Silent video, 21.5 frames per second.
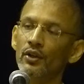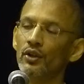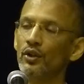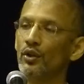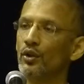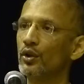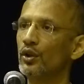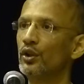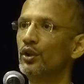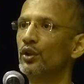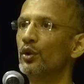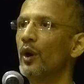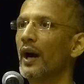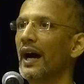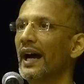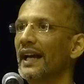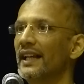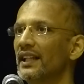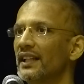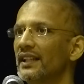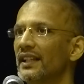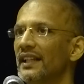You could do
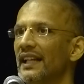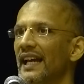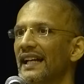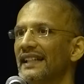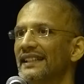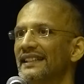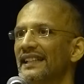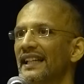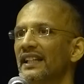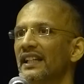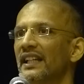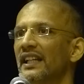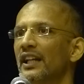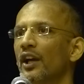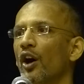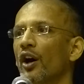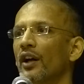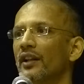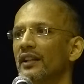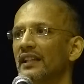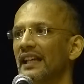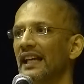either the SAT
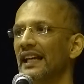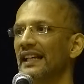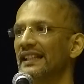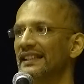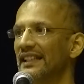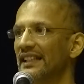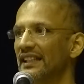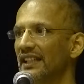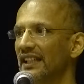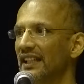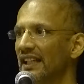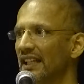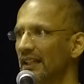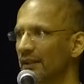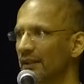or the ACT.